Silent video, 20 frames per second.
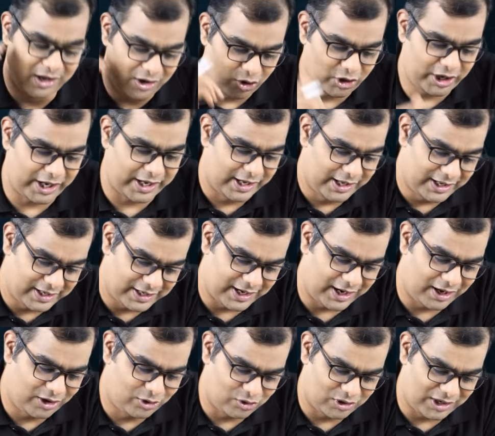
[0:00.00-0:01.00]
Okay,
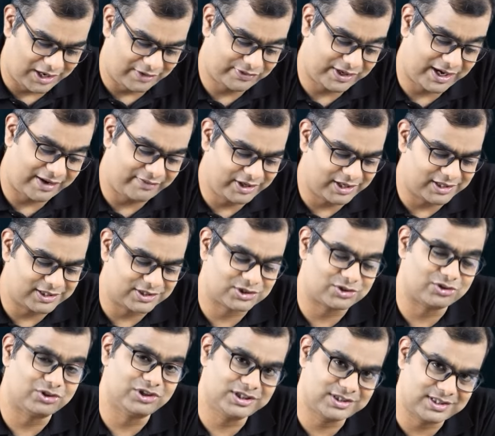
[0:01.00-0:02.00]
now after having
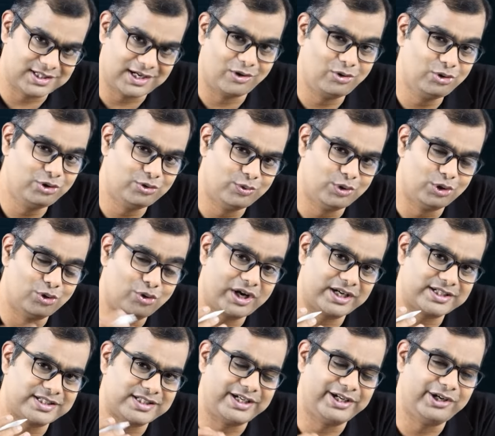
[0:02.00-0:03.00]
understood this, now you will look
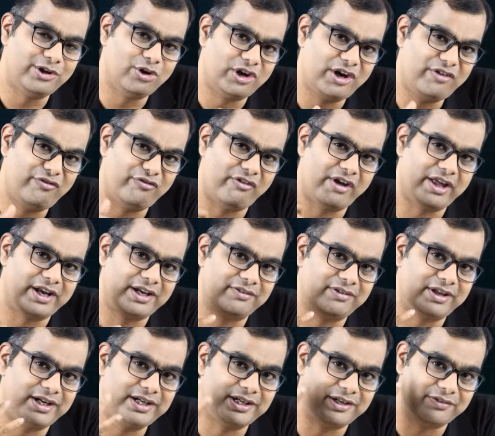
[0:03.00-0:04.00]
at CDO in a very,
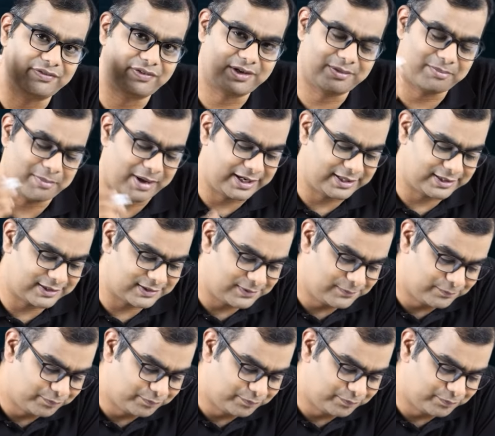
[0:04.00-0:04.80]
very different manner.